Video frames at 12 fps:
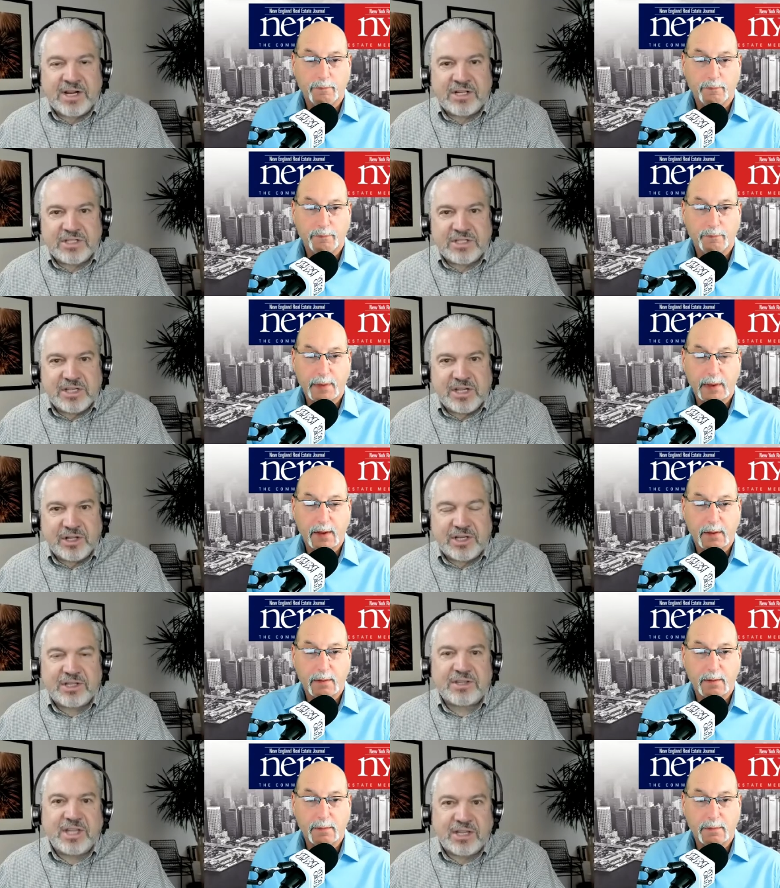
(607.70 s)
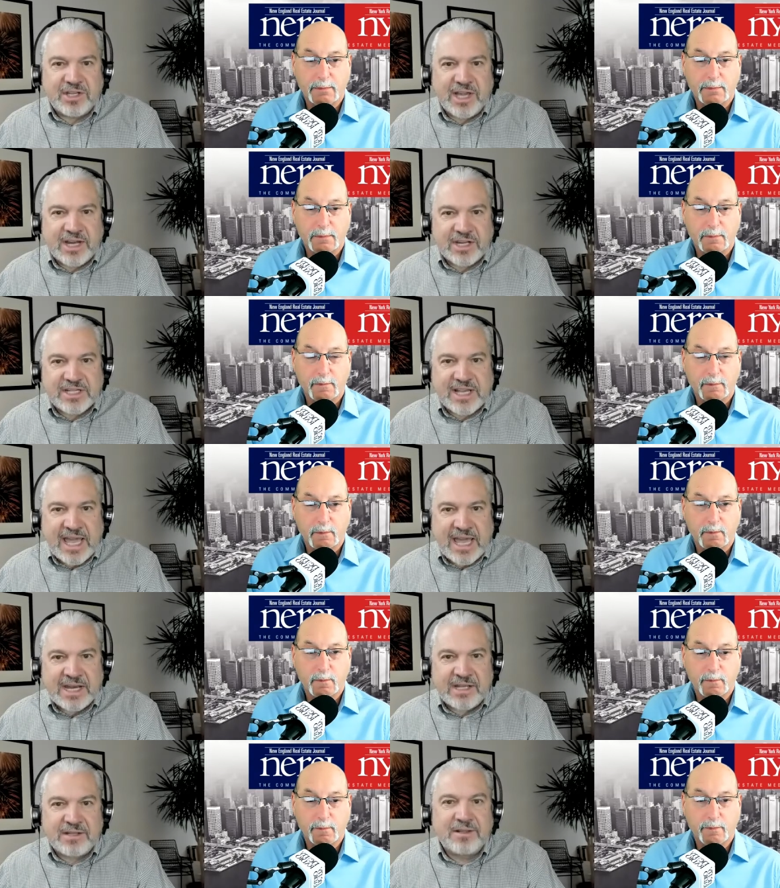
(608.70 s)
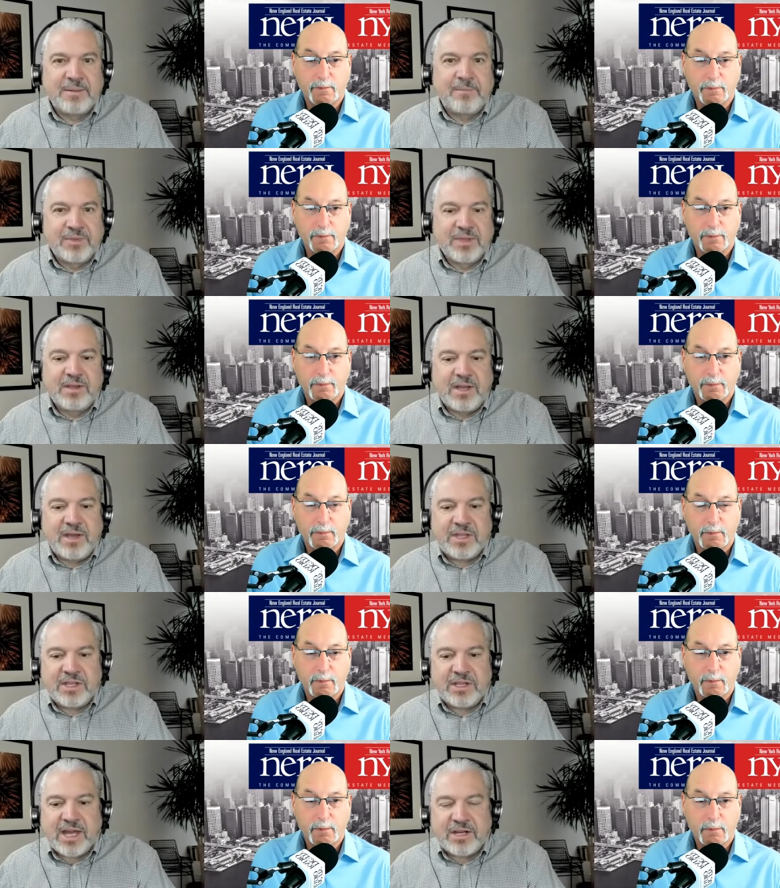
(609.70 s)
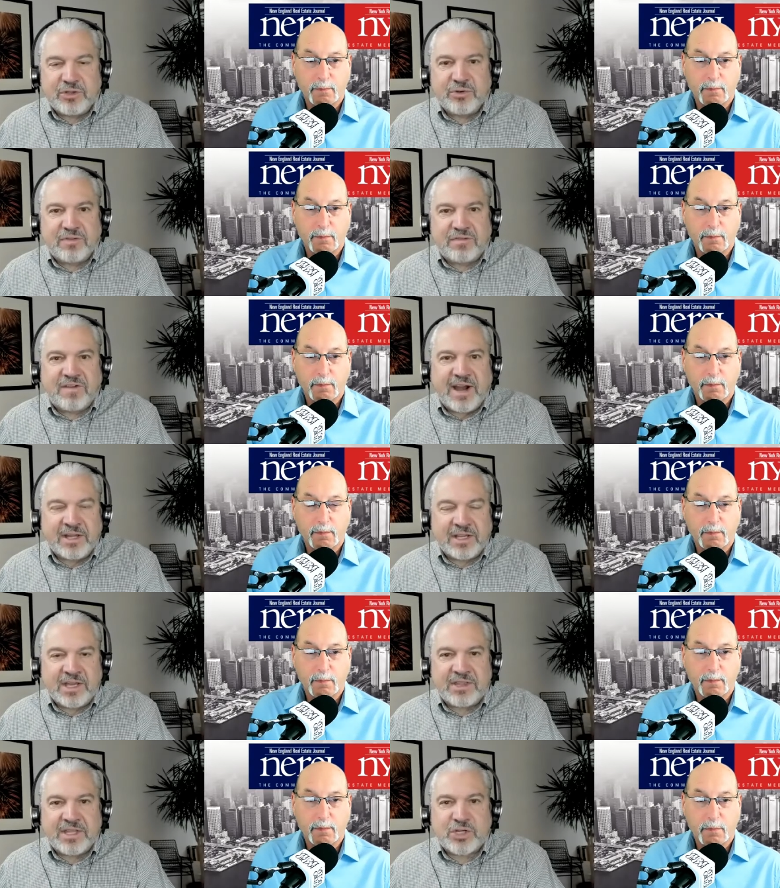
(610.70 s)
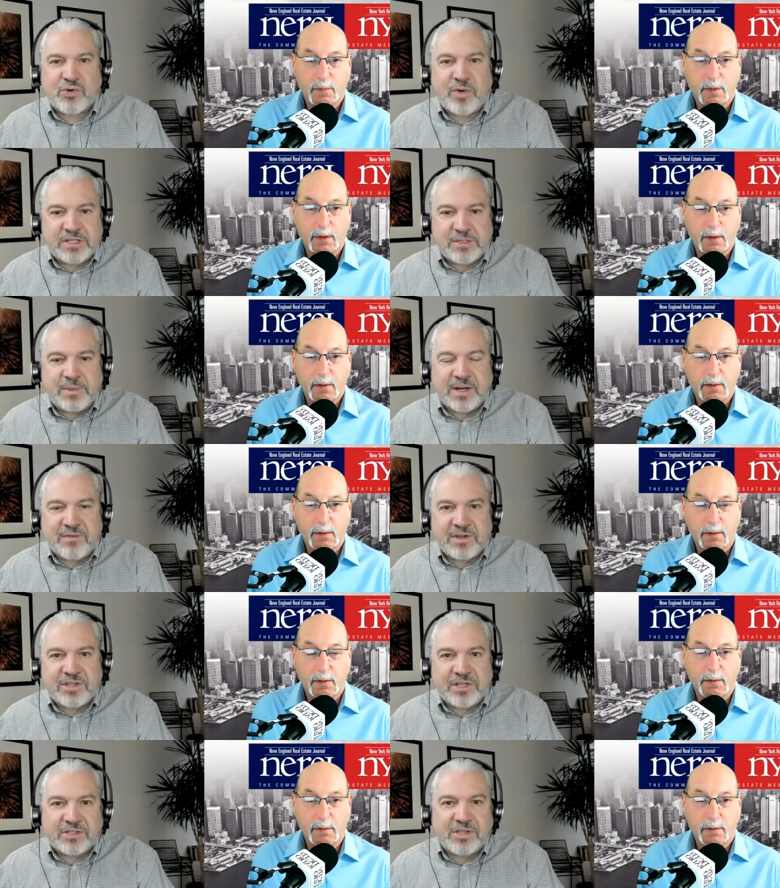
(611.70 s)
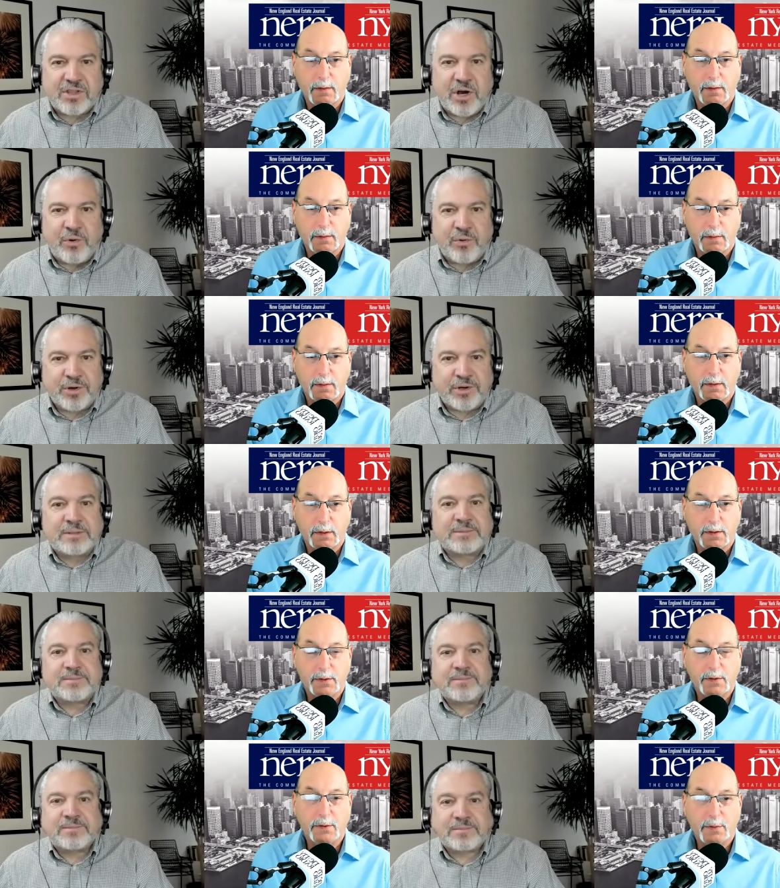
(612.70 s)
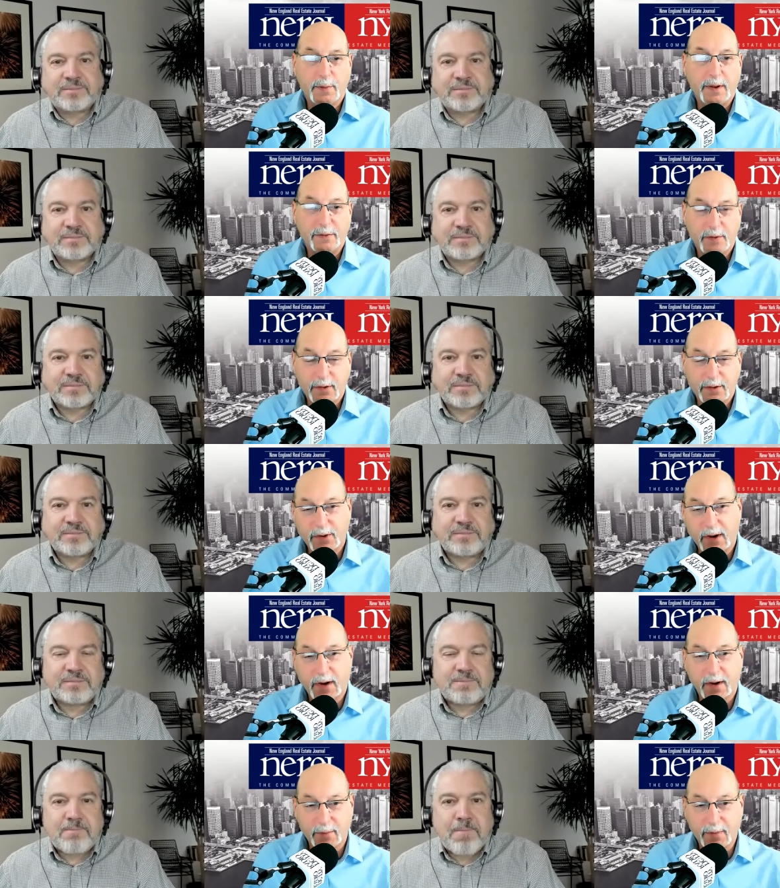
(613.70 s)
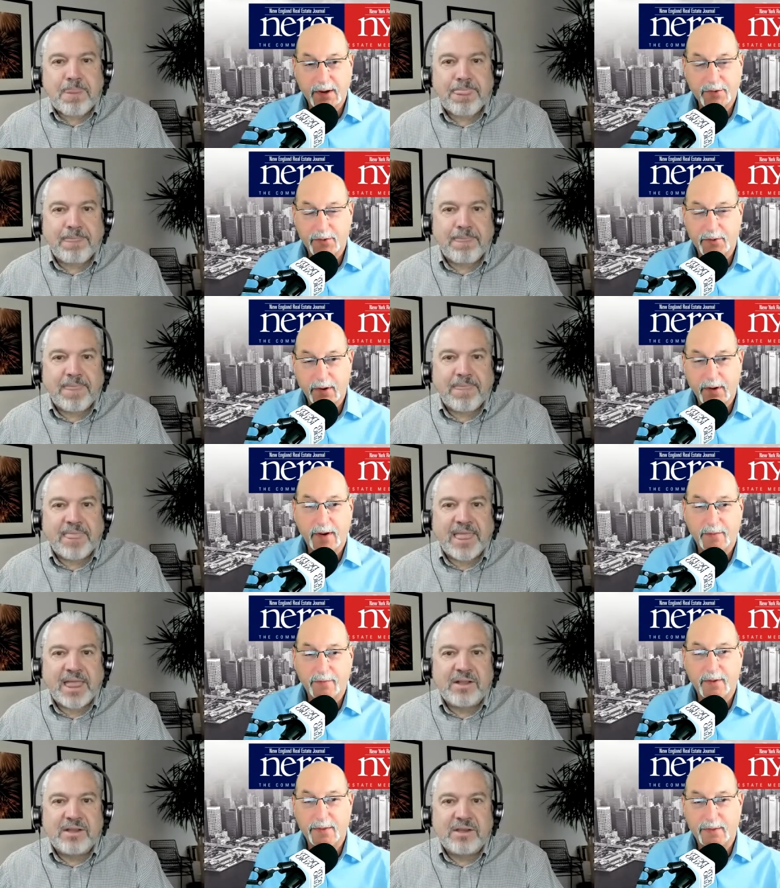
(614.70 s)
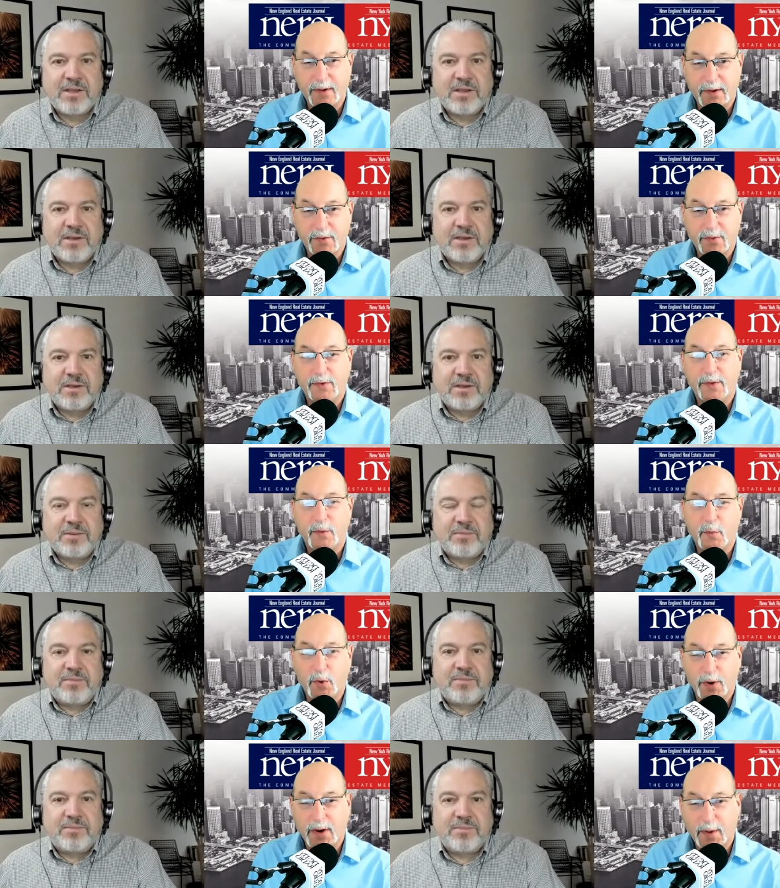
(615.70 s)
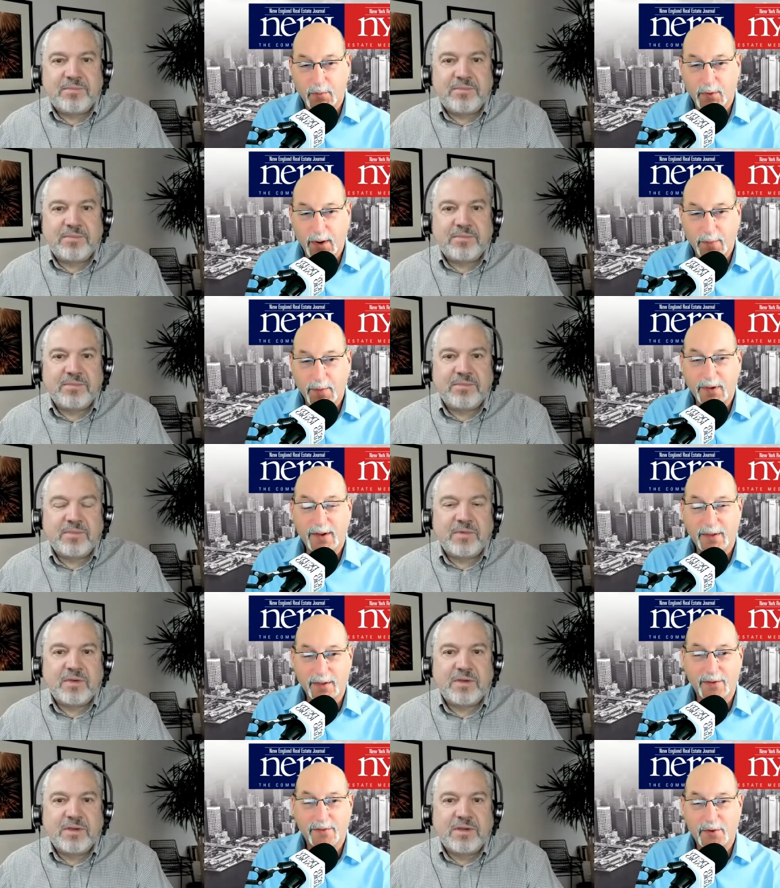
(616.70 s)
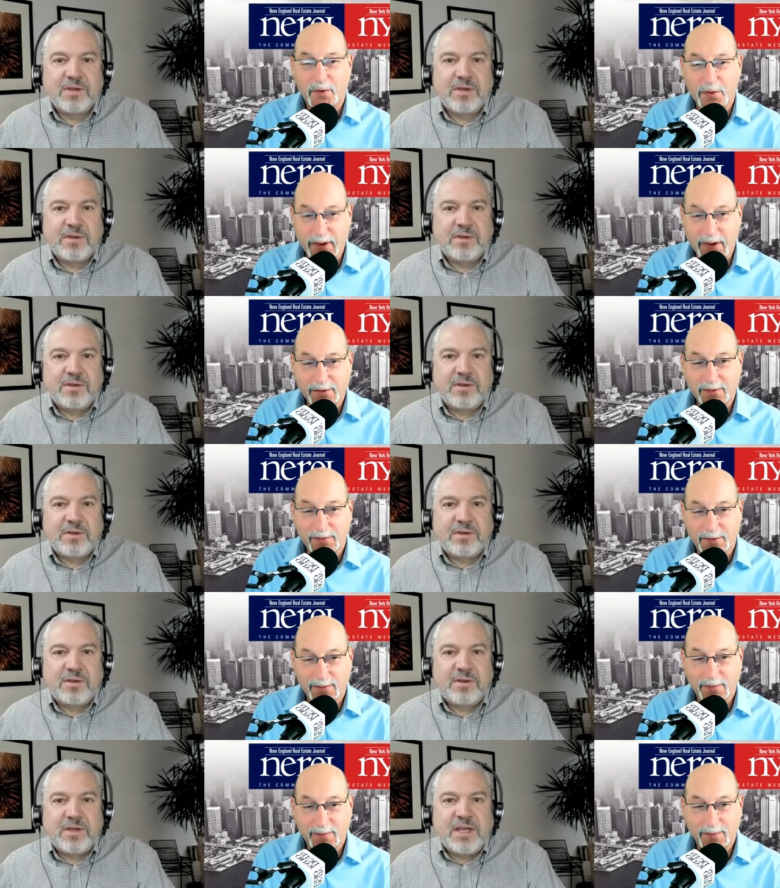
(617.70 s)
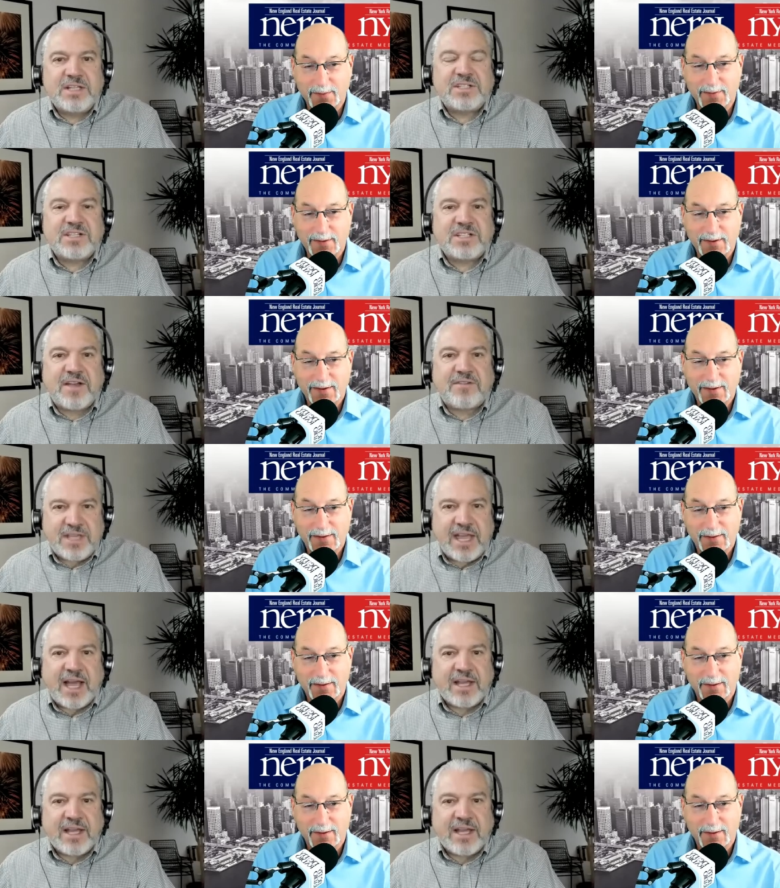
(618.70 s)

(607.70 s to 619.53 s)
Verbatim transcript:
Speaker 1: and seal it, then you got to scan it, and then you got to do the filing and then transmit everything to the owner.
Speaker 2: So it's basically checking to make sure everything is working properly and there's no leaks.
Speaker 1: It's a safety, yeah,